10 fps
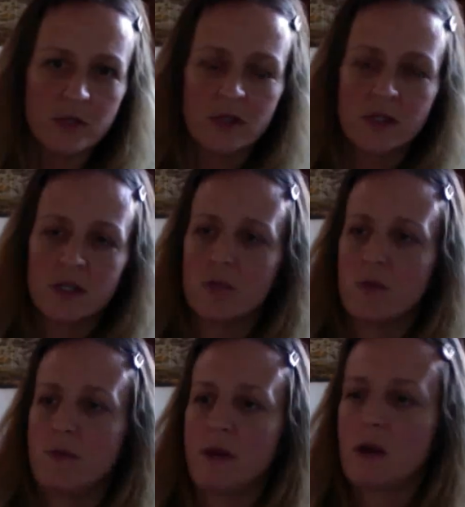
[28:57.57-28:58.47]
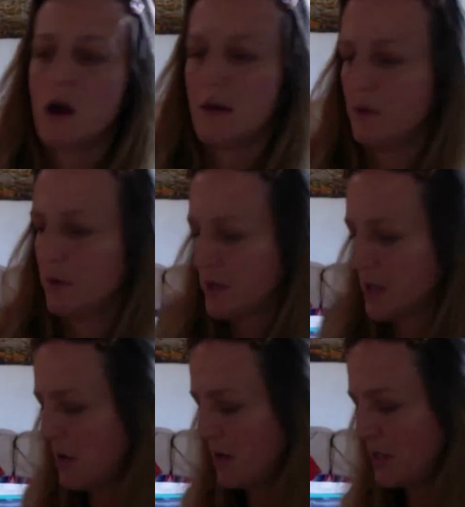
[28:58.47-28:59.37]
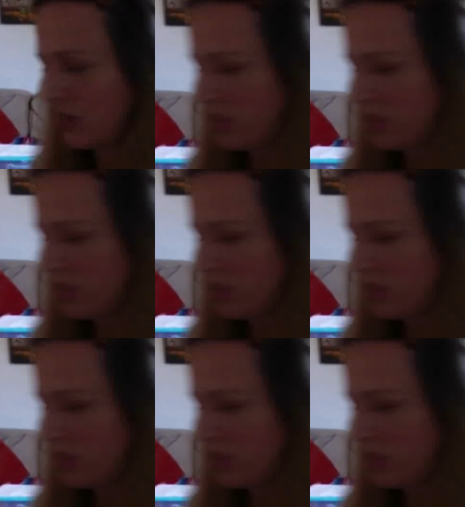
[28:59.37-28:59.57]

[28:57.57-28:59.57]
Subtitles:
this is one of my common ones. Oh, I should show